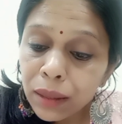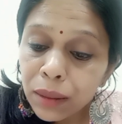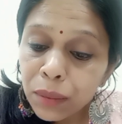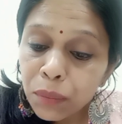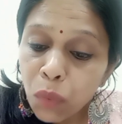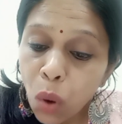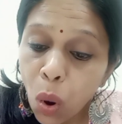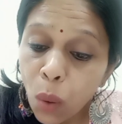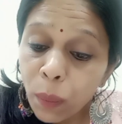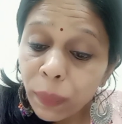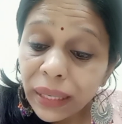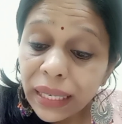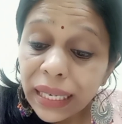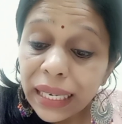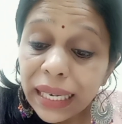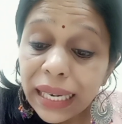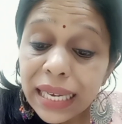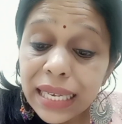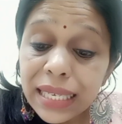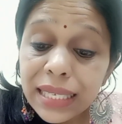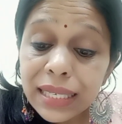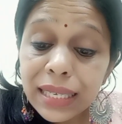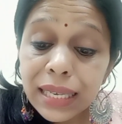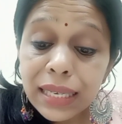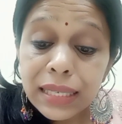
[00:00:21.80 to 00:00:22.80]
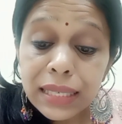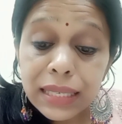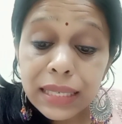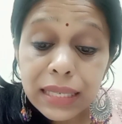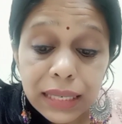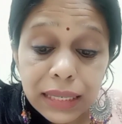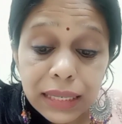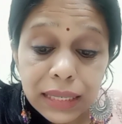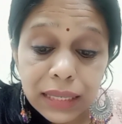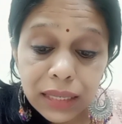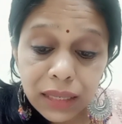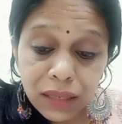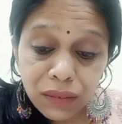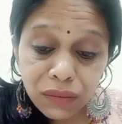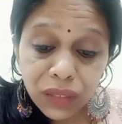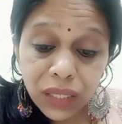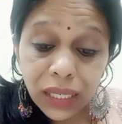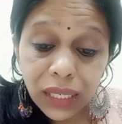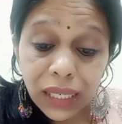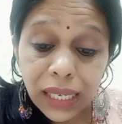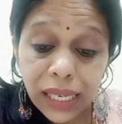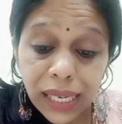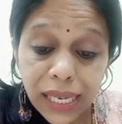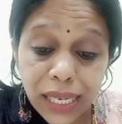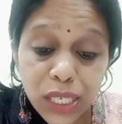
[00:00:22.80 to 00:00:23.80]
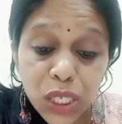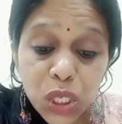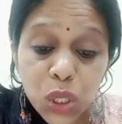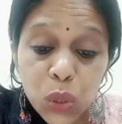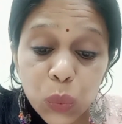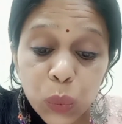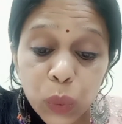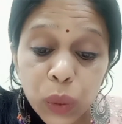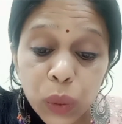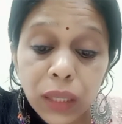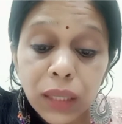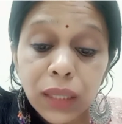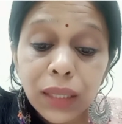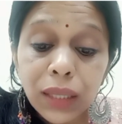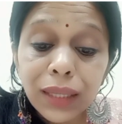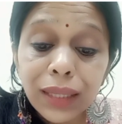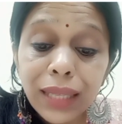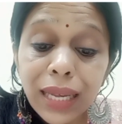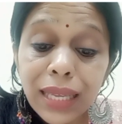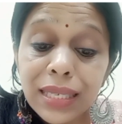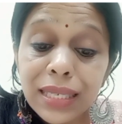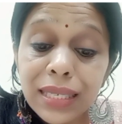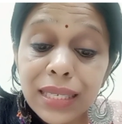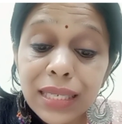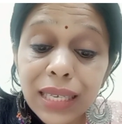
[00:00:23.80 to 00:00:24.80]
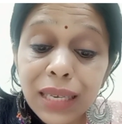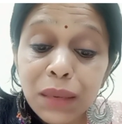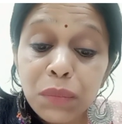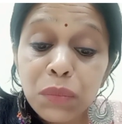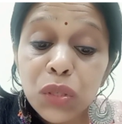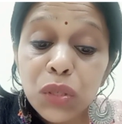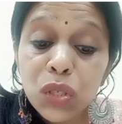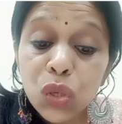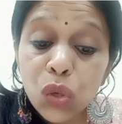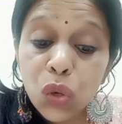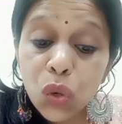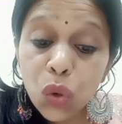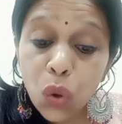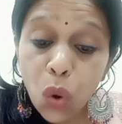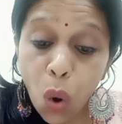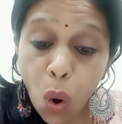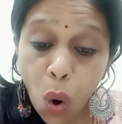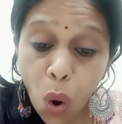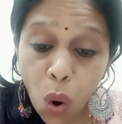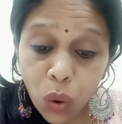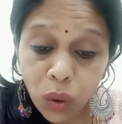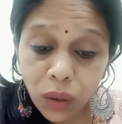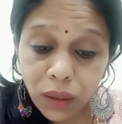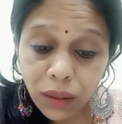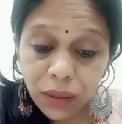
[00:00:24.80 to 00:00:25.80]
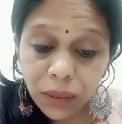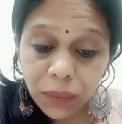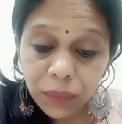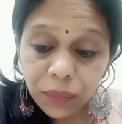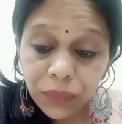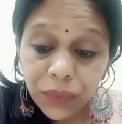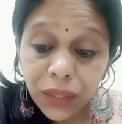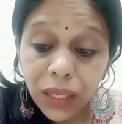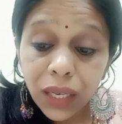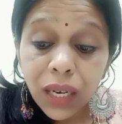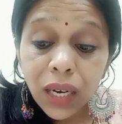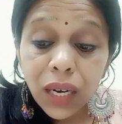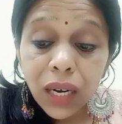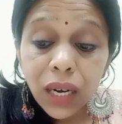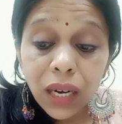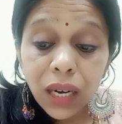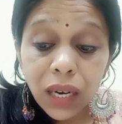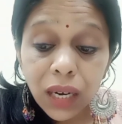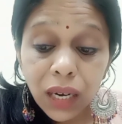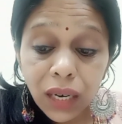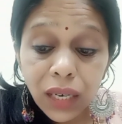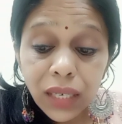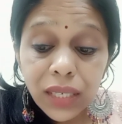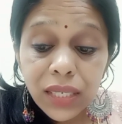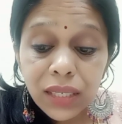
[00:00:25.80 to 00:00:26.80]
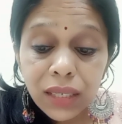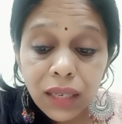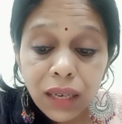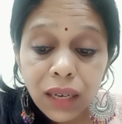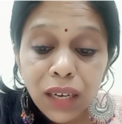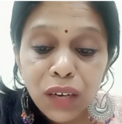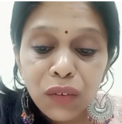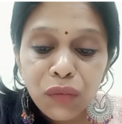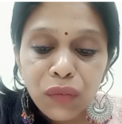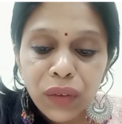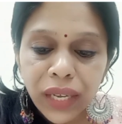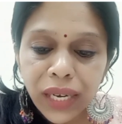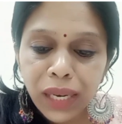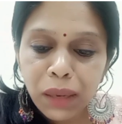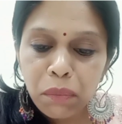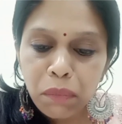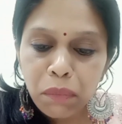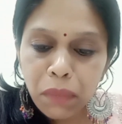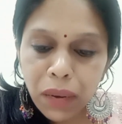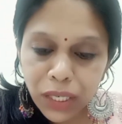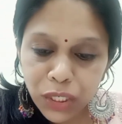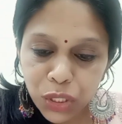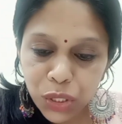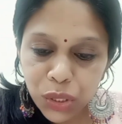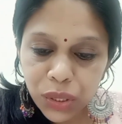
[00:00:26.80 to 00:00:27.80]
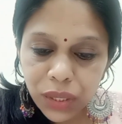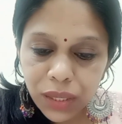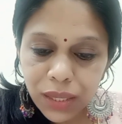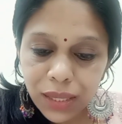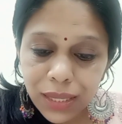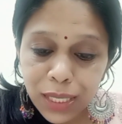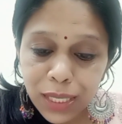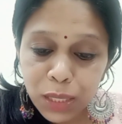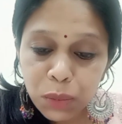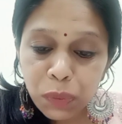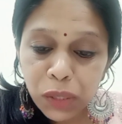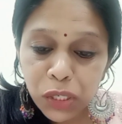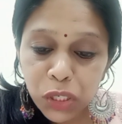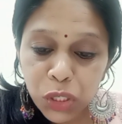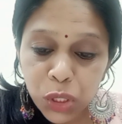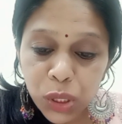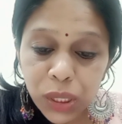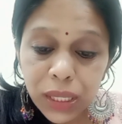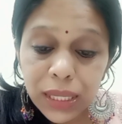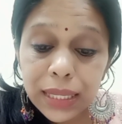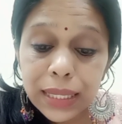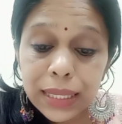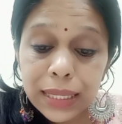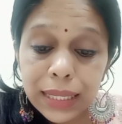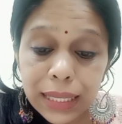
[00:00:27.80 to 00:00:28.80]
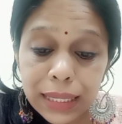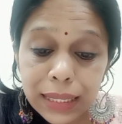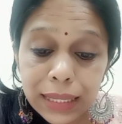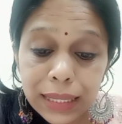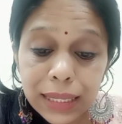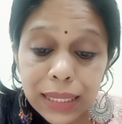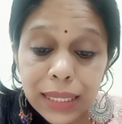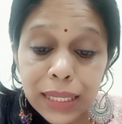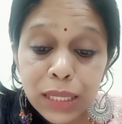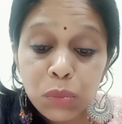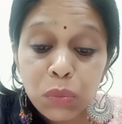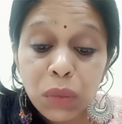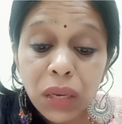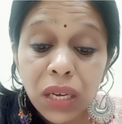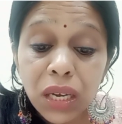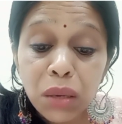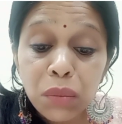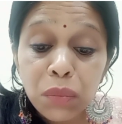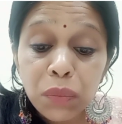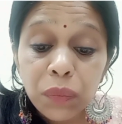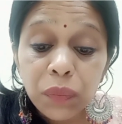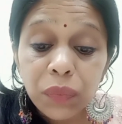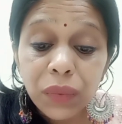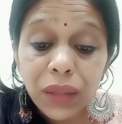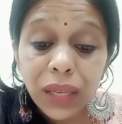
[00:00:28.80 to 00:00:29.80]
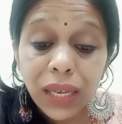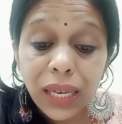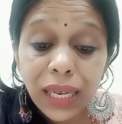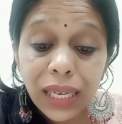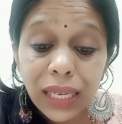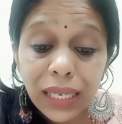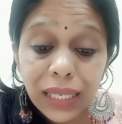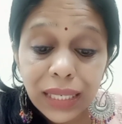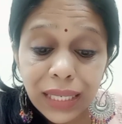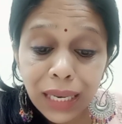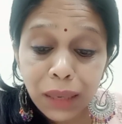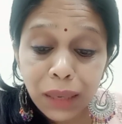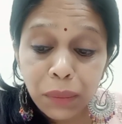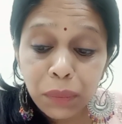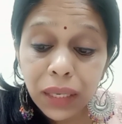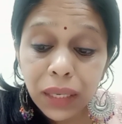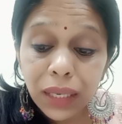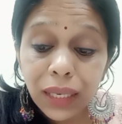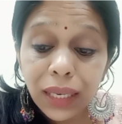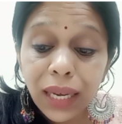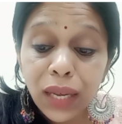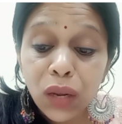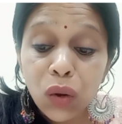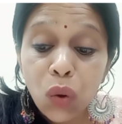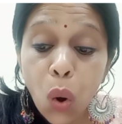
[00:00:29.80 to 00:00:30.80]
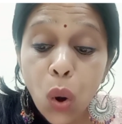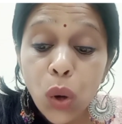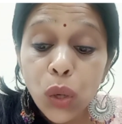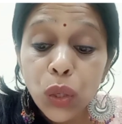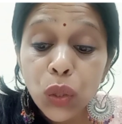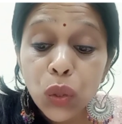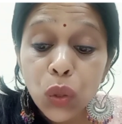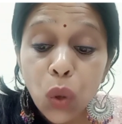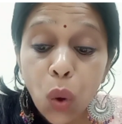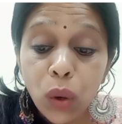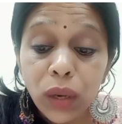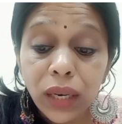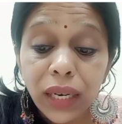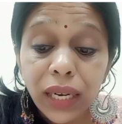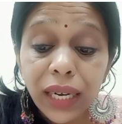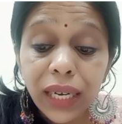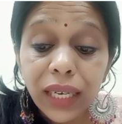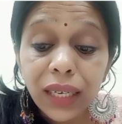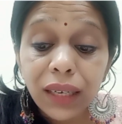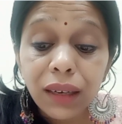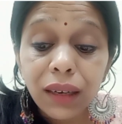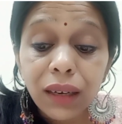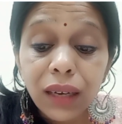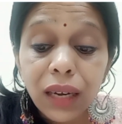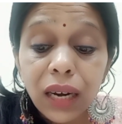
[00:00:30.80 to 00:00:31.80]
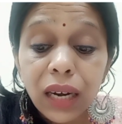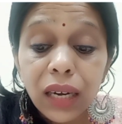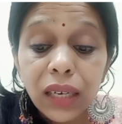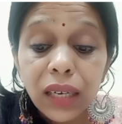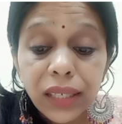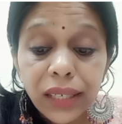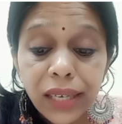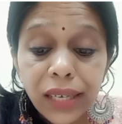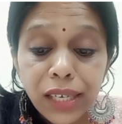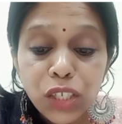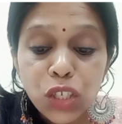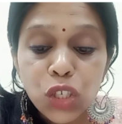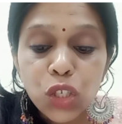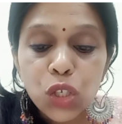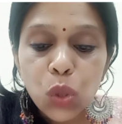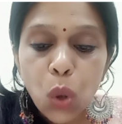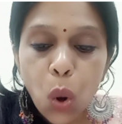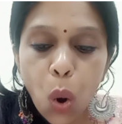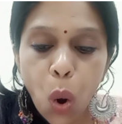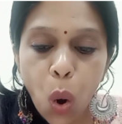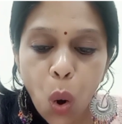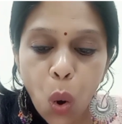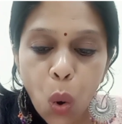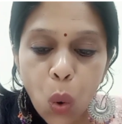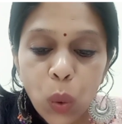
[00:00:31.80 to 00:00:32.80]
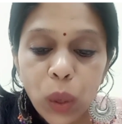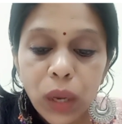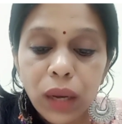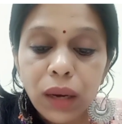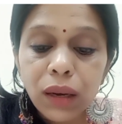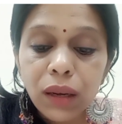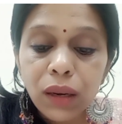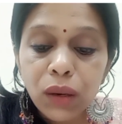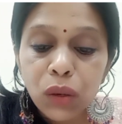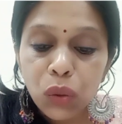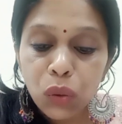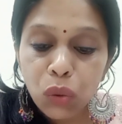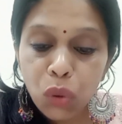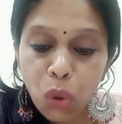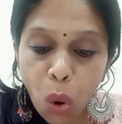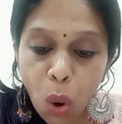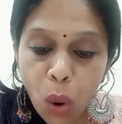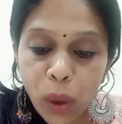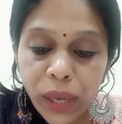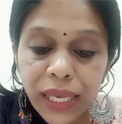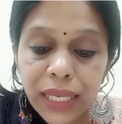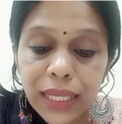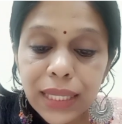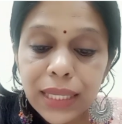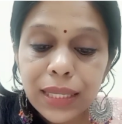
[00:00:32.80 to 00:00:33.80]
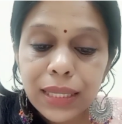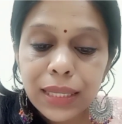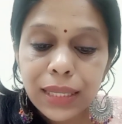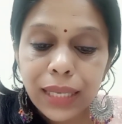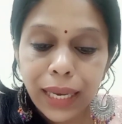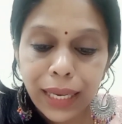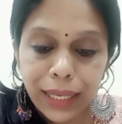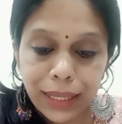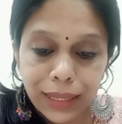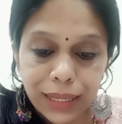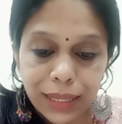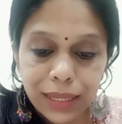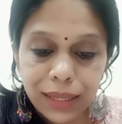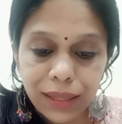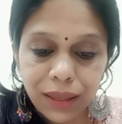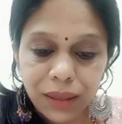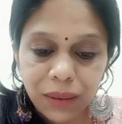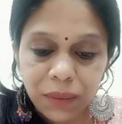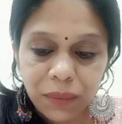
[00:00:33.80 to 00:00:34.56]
Morbidly sensitive, the least word that seems wrong hurts her very much. Special senses become irritable, cannot tolerate touch, odor, noise, taste.